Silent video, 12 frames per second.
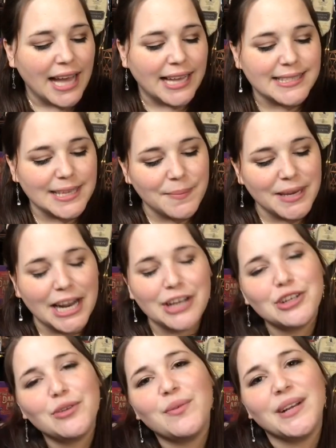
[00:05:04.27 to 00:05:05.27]
because I mean, I
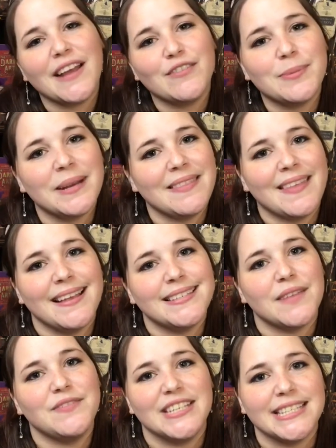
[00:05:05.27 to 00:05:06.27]
know when everybody thinks
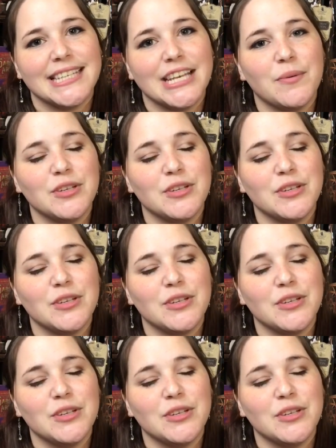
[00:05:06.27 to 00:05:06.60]
of Disney,